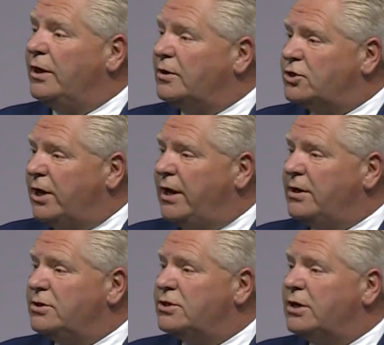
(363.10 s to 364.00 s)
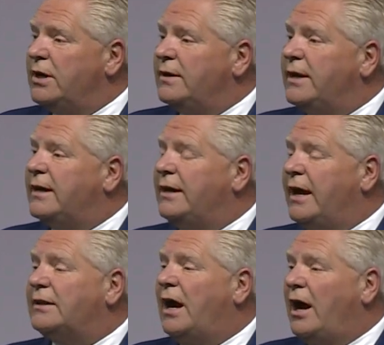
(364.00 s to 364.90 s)
Association of
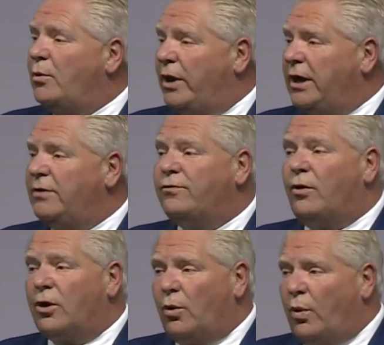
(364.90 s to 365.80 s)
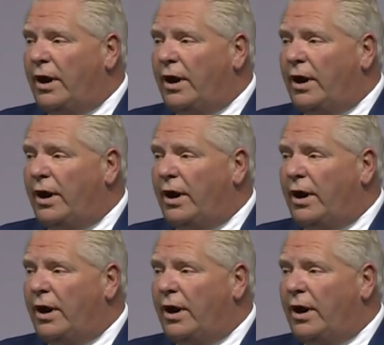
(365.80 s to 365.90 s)
Municipalities of Ontario.